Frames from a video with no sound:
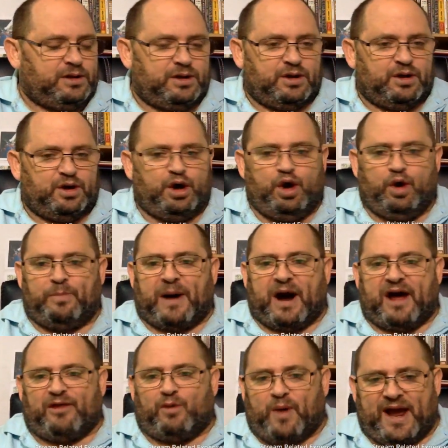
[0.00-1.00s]
who,
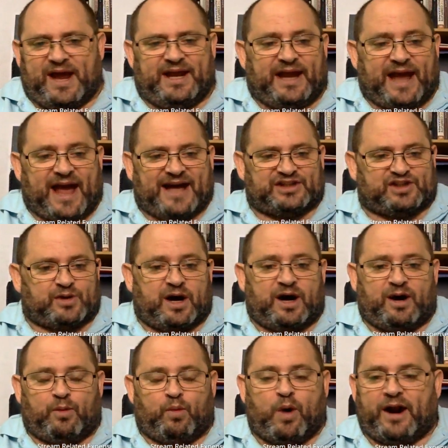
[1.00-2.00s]
by the way, has
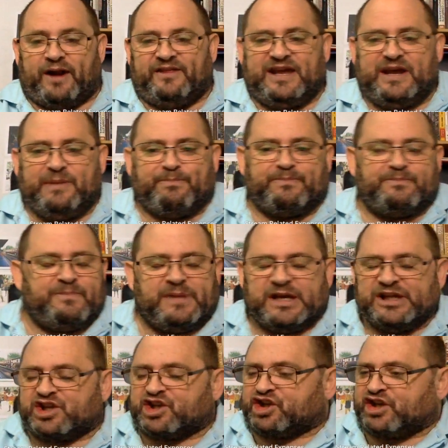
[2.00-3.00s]
one of the
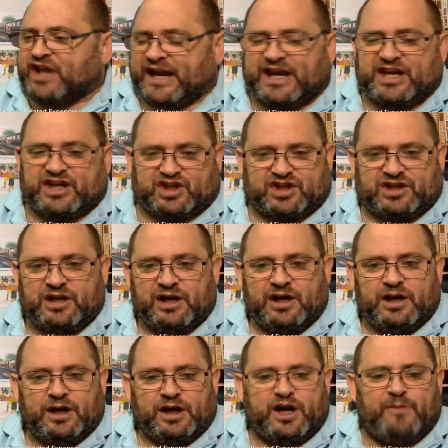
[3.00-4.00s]
sickest
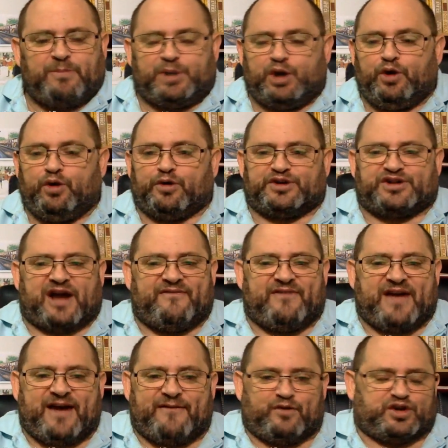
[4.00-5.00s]
computers I've
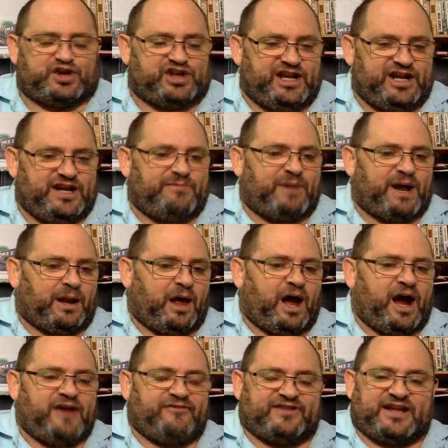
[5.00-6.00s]
ever seen in my
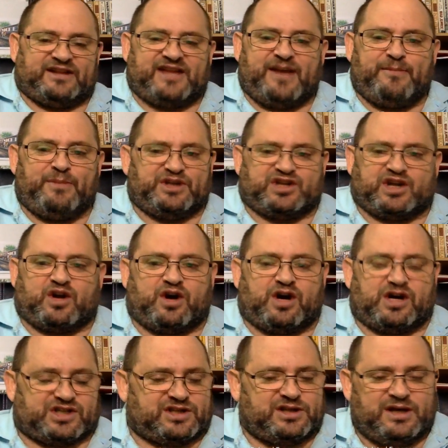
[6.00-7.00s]
life. That thing must have
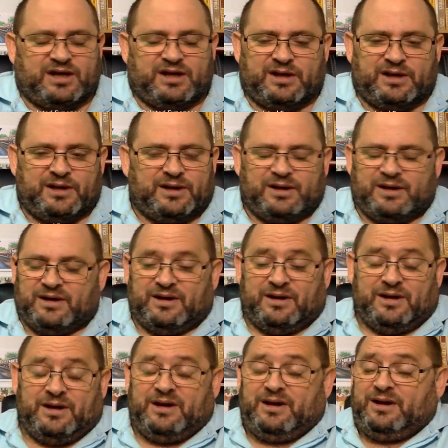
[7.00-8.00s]
cost,
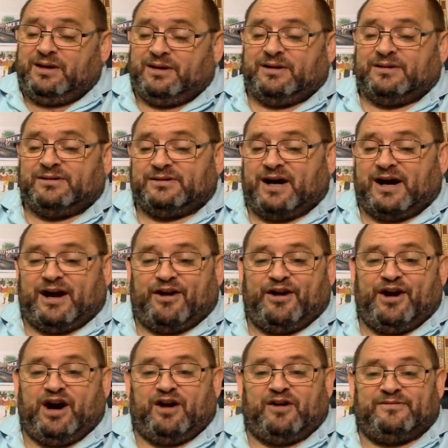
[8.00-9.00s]
I don't
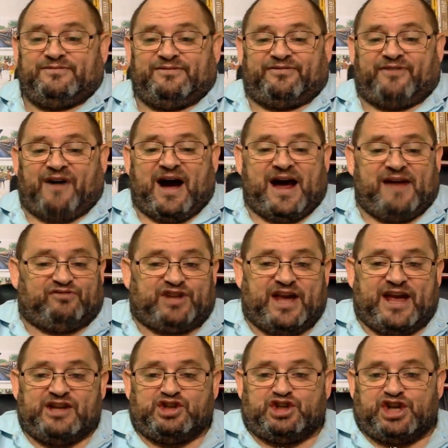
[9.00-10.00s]
know, 5,
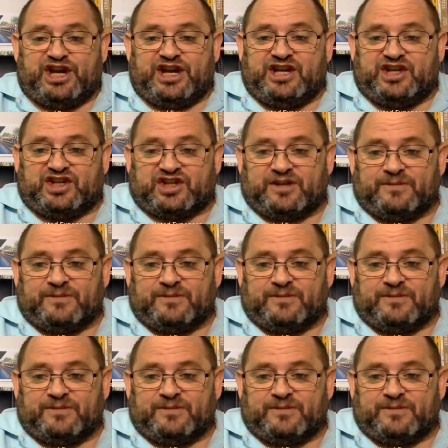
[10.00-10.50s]
10 G's.